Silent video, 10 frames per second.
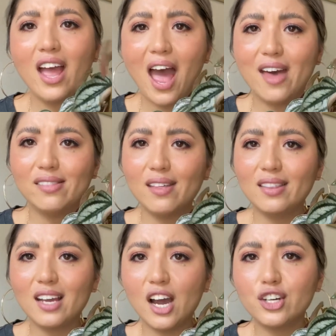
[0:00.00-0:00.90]
and then
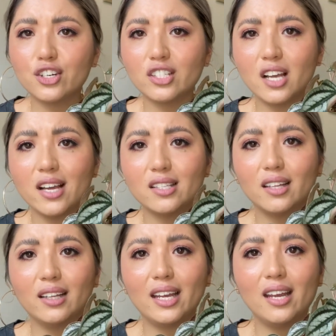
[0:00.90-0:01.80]
the undersides of
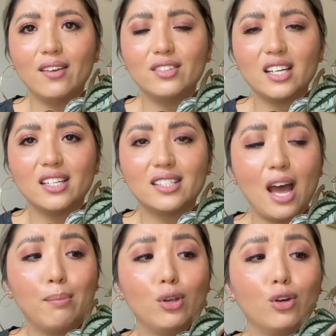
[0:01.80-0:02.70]
the leaves is
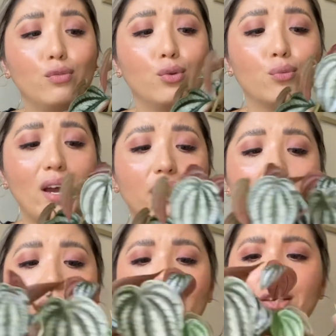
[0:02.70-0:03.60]
that beautiful red color.